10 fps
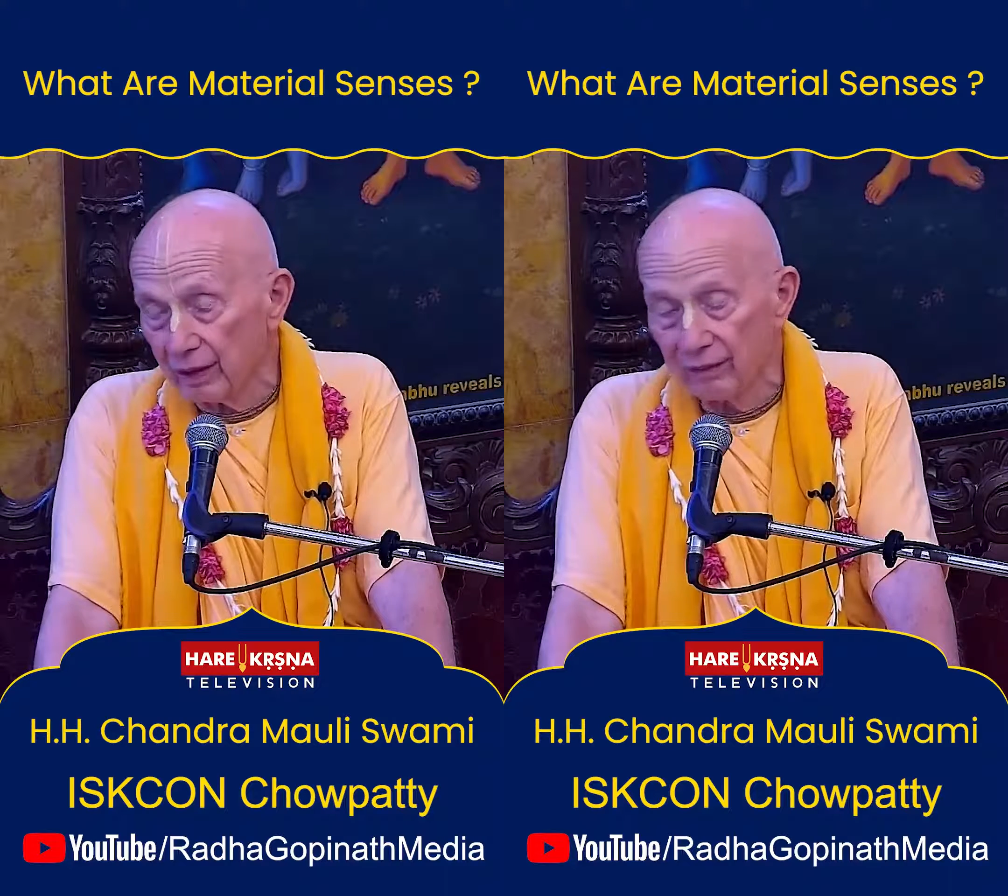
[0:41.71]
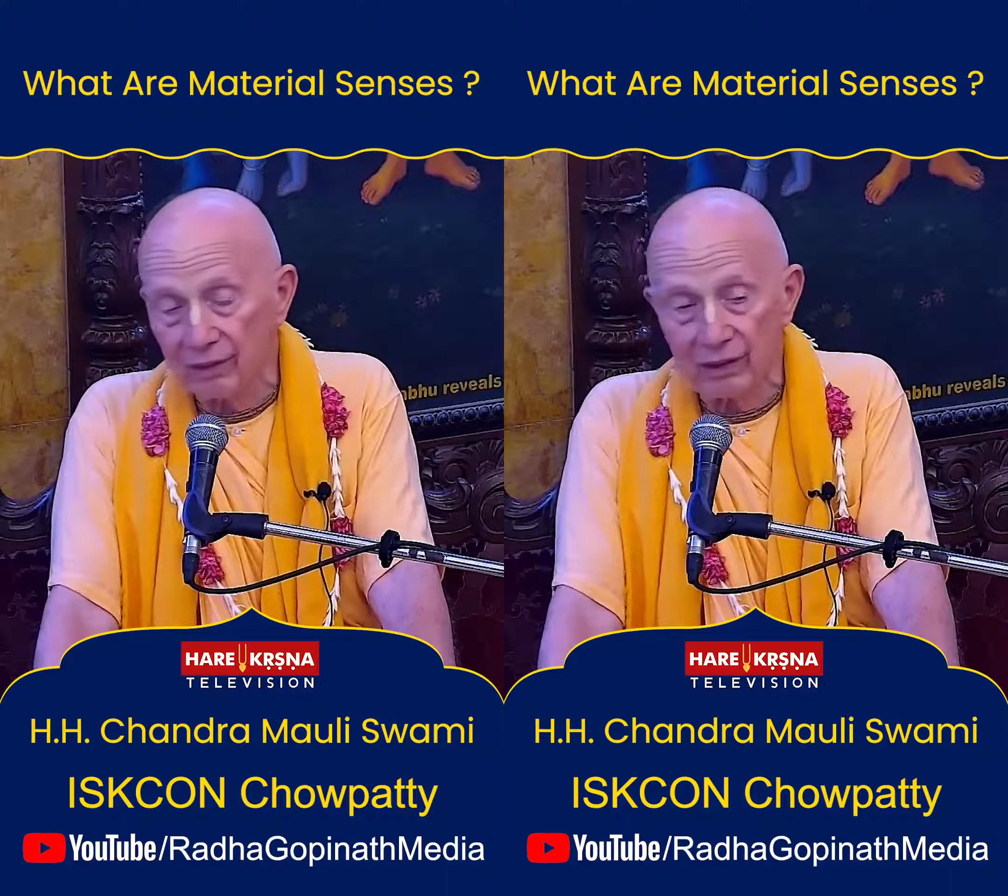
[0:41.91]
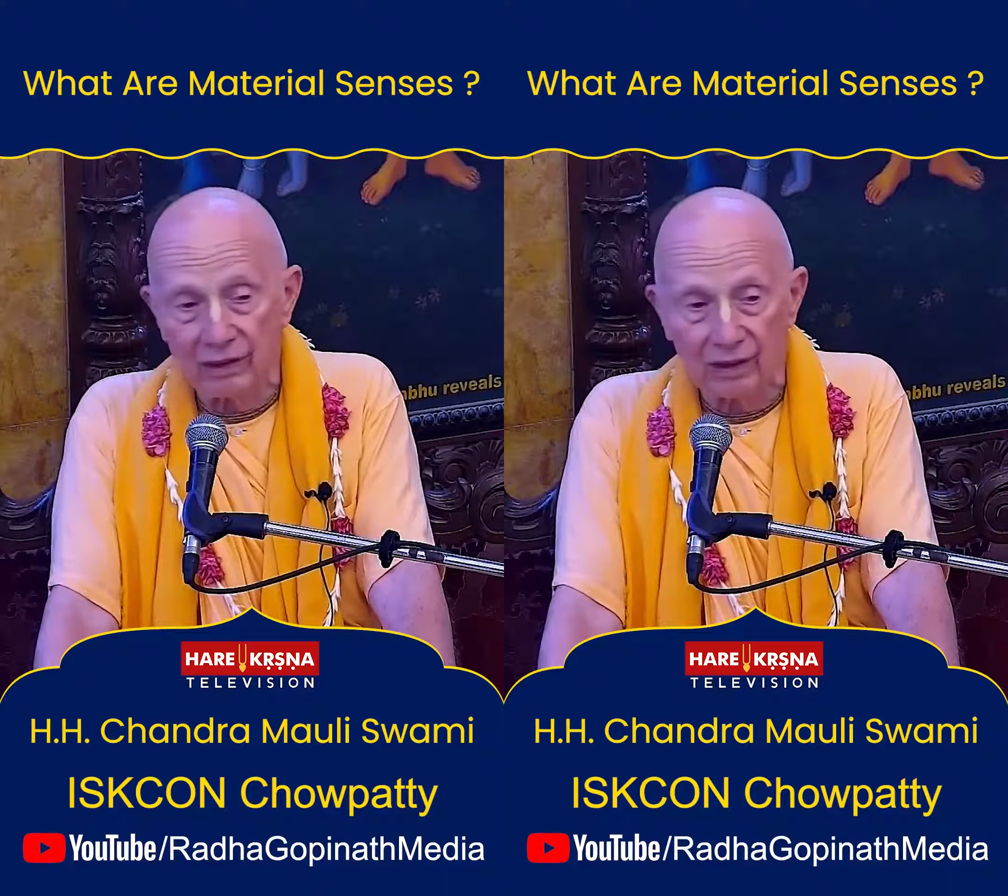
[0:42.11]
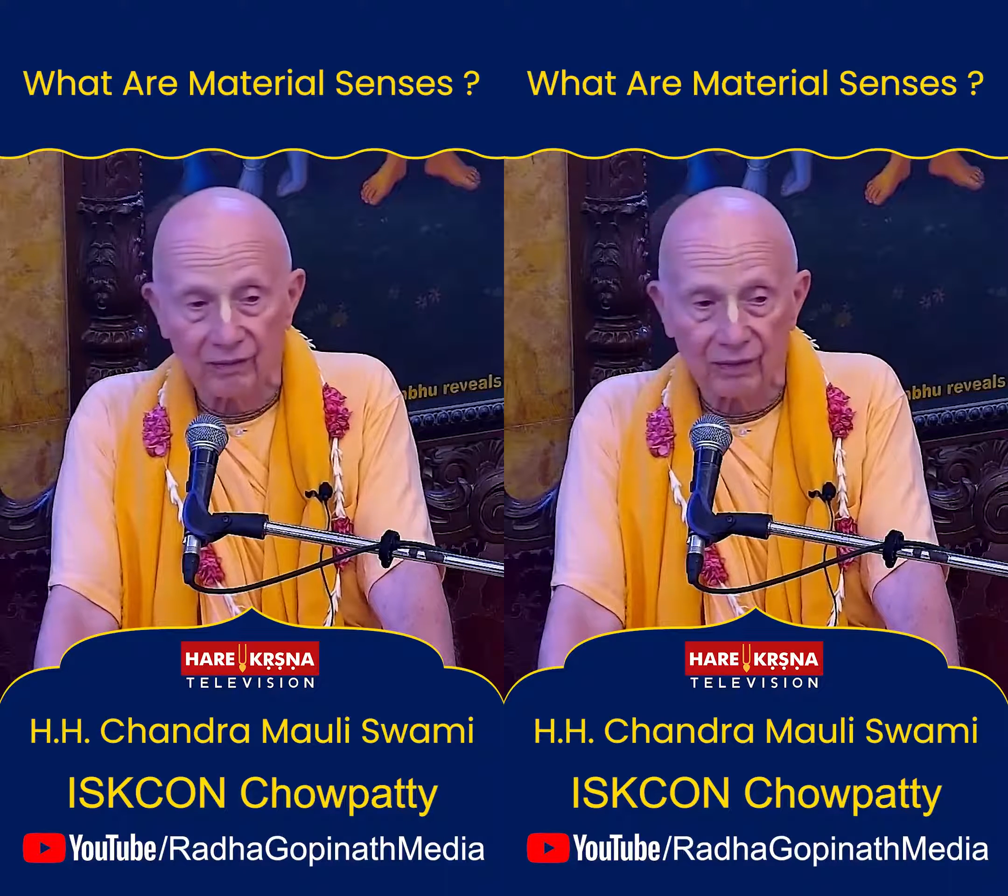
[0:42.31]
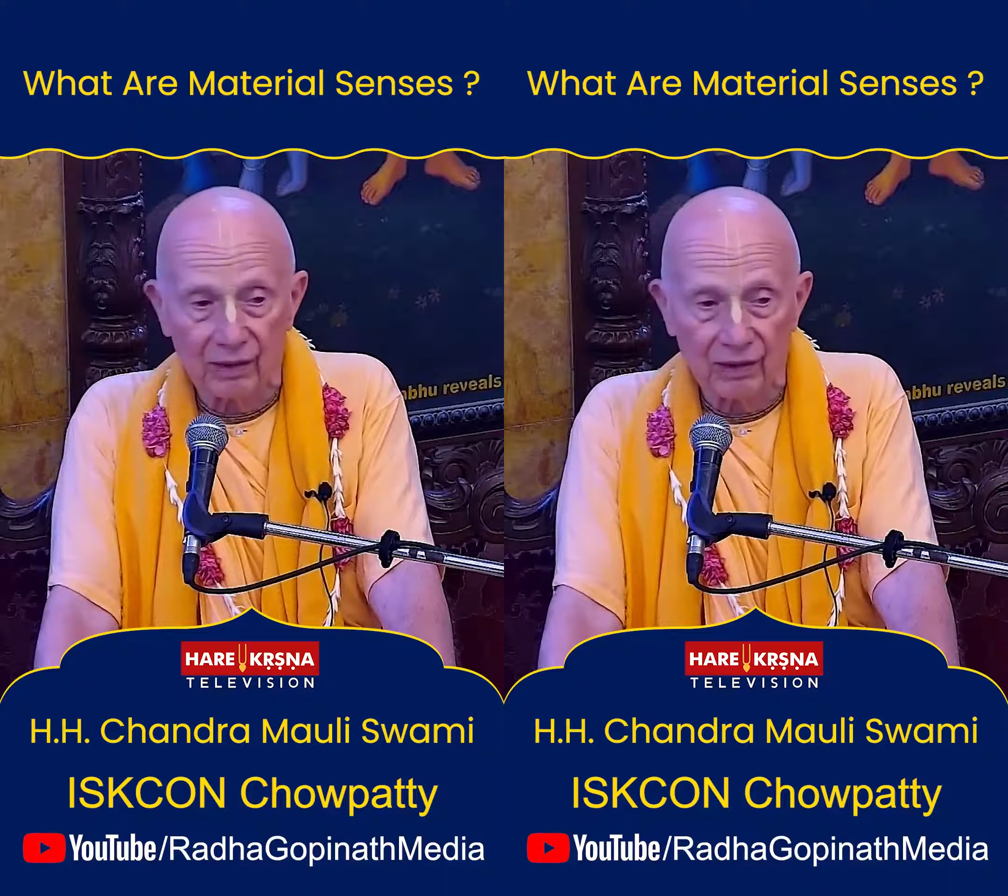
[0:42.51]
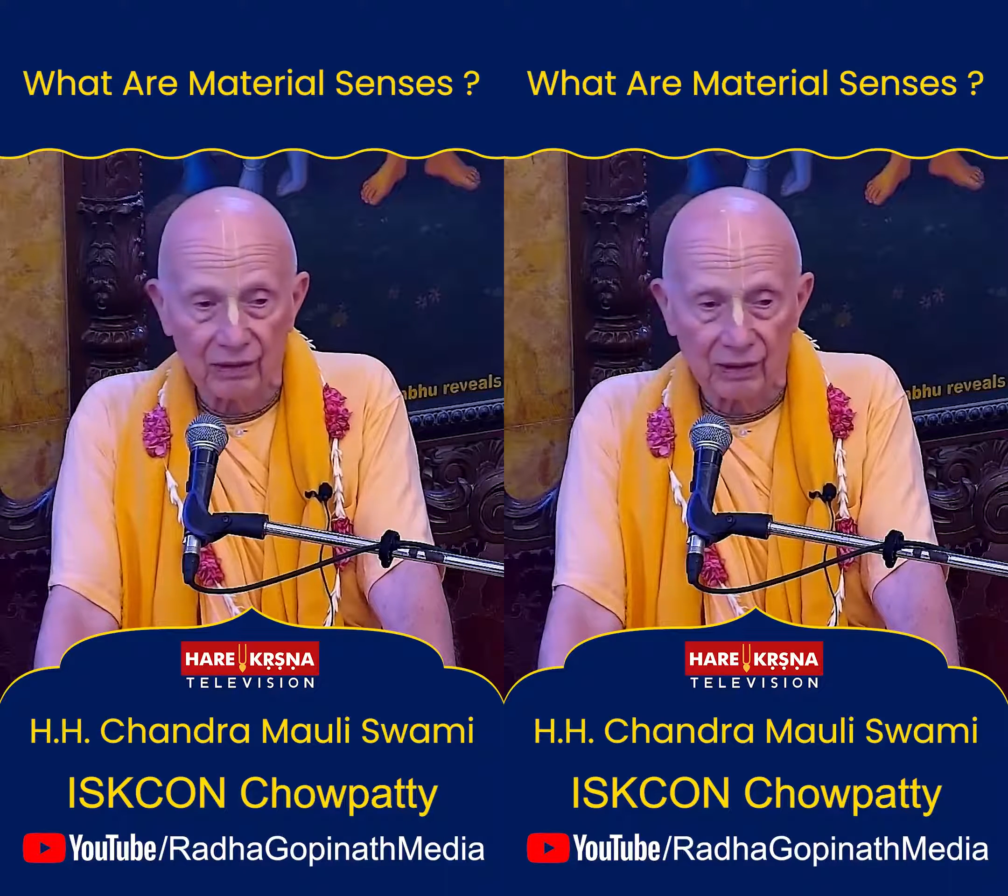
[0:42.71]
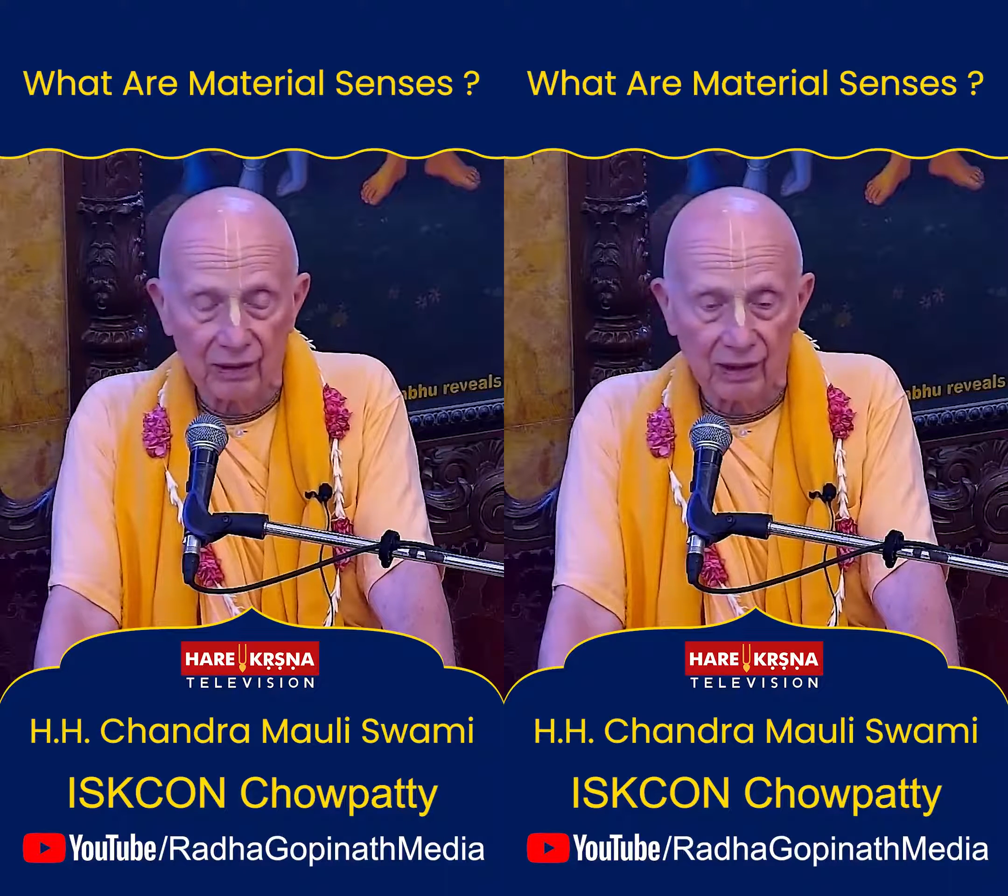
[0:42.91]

given the definition